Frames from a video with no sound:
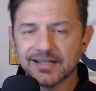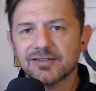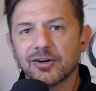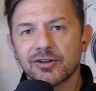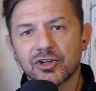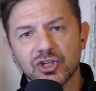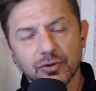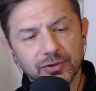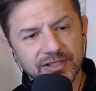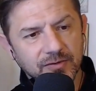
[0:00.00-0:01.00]
I started the
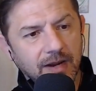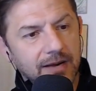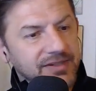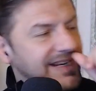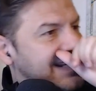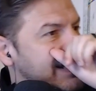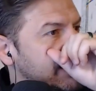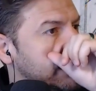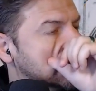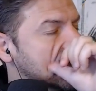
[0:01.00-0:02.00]
show with this. Why I was in a
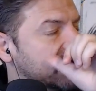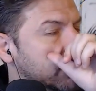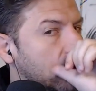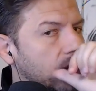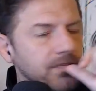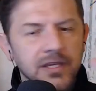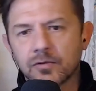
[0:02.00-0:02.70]
connectivity hole.